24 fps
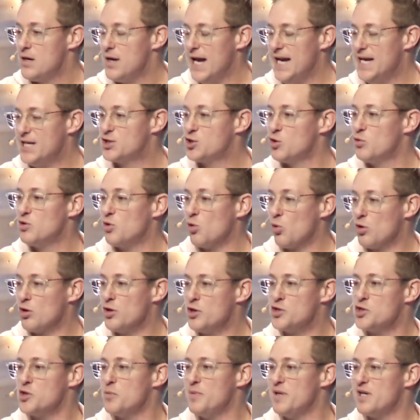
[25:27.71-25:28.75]
And so, in
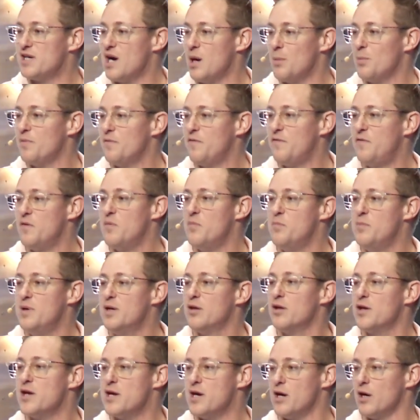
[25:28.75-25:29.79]
order to become
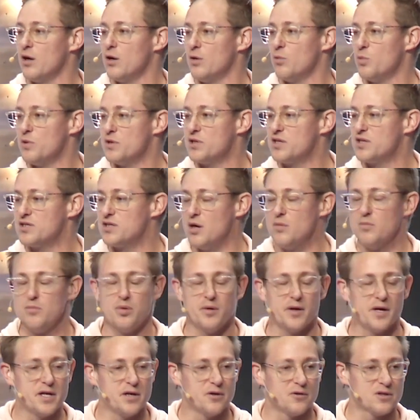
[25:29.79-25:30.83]
familiar with
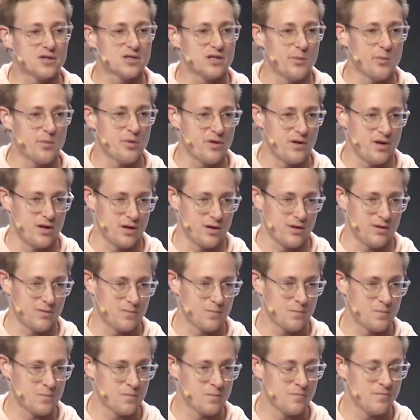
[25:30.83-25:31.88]
somebody or something,
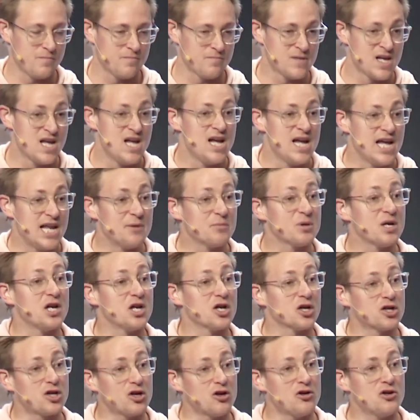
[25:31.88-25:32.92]
and I'm going to
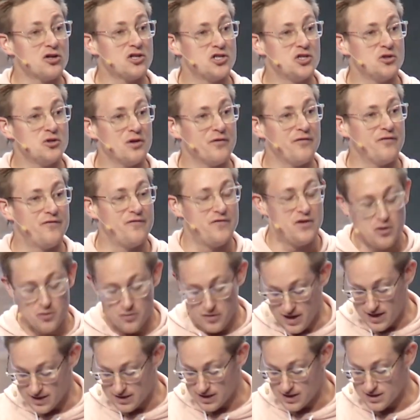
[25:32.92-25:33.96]
encourage you to view
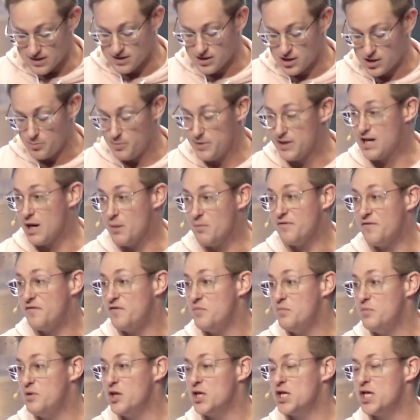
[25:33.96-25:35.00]
this as to become
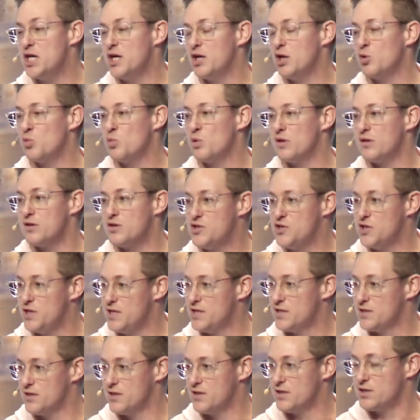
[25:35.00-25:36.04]
familiar with
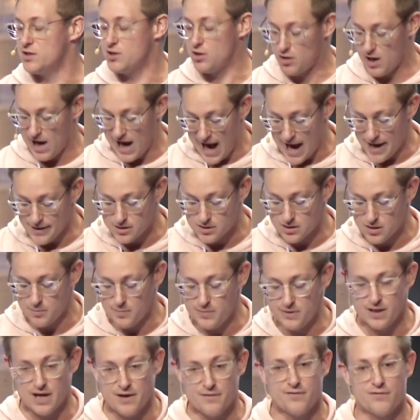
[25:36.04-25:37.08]
Jesus, there has to
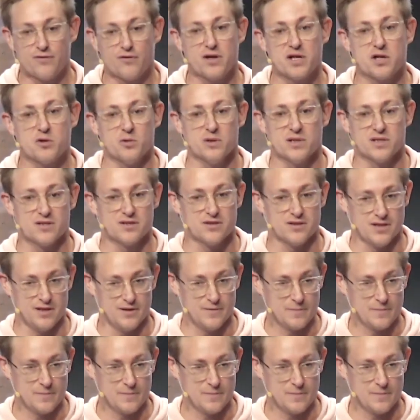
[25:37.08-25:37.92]
be a frequency.